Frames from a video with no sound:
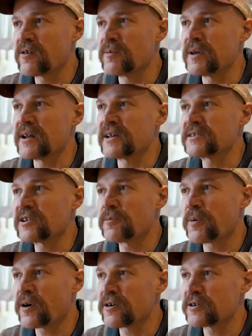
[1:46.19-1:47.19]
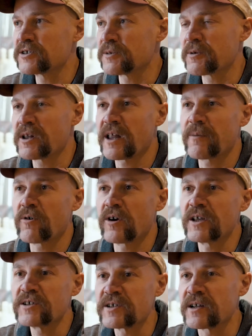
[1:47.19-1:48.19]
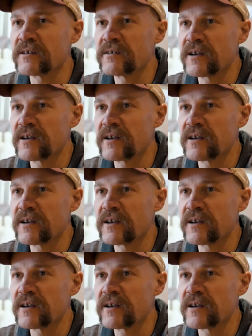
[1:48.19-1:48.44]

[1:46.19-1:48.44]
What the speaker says: it would be a nice little partnership collaboration